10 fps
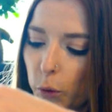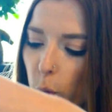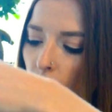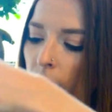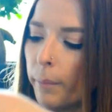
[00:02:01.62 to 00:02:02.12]
new
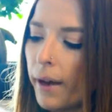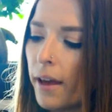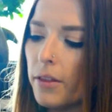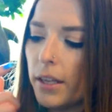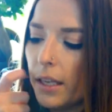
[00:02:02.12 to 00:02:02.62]
one
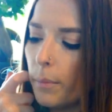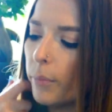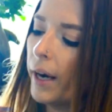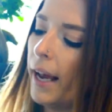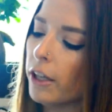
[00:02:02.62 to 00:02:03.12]
by the
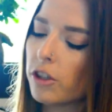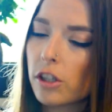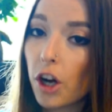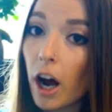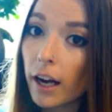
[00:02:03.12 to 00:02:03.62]
brand
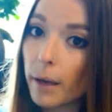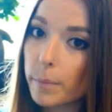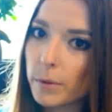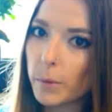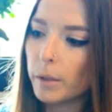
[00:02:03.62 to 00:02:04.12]
Shock
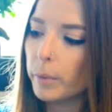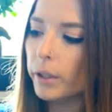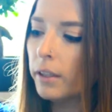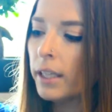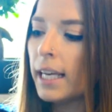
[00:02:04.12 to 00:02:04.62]

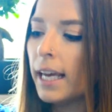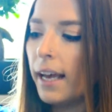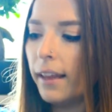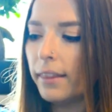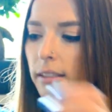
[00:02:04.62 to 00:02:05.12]
Absorber,
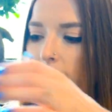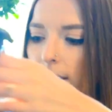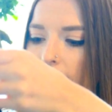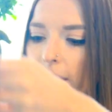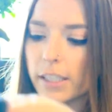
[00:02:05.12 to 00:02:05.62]
and this is
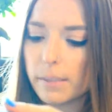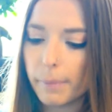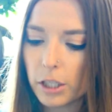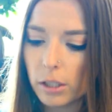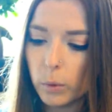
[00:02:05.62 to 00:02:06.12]
a very
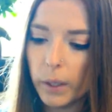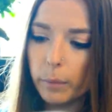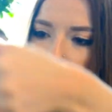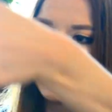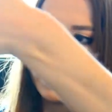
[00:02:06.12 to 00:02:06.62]
special
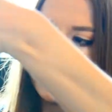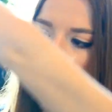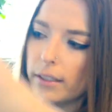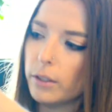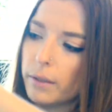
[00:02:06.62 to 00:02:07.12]
one because
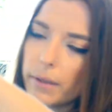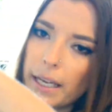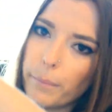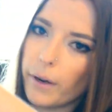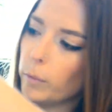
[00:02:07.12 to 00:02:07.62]
you
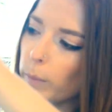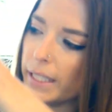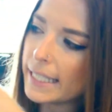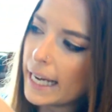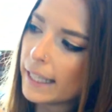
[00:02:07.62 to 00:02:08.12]
can
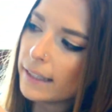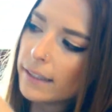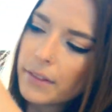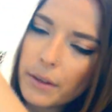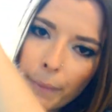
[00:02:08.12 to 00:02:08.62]
probably
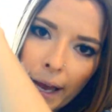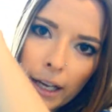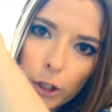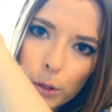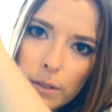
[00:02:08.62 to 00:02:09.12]
tell the
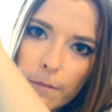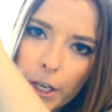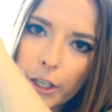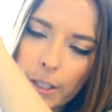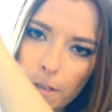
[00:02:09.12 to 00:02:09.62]
back looks very